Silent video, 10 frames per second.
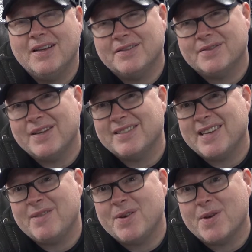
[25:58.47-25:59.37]
So that's
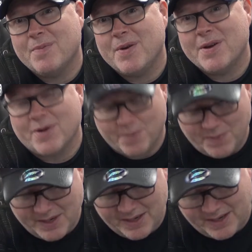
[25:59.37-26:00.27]
how I got my
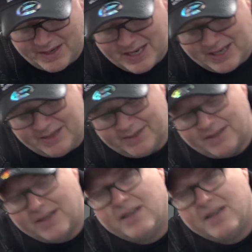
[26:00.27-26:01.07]
copy, and that is